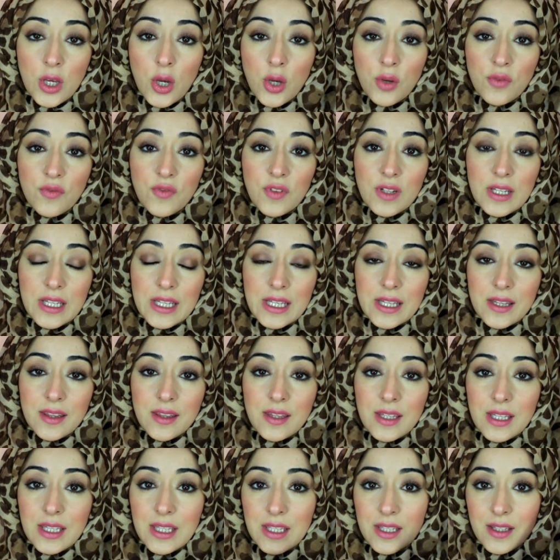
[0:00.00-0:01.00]
hopefully
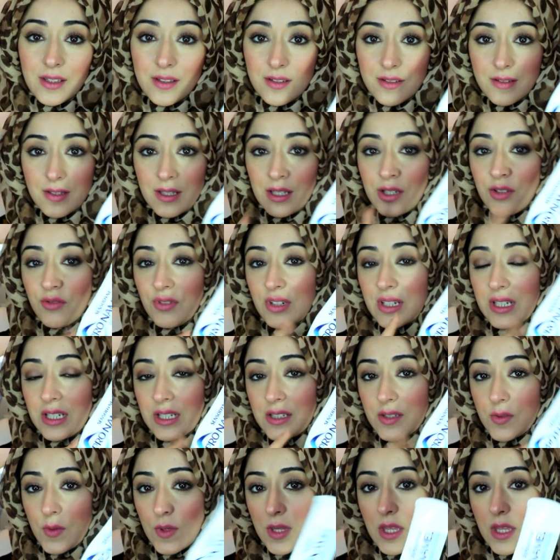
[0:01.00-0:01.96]
the ingredients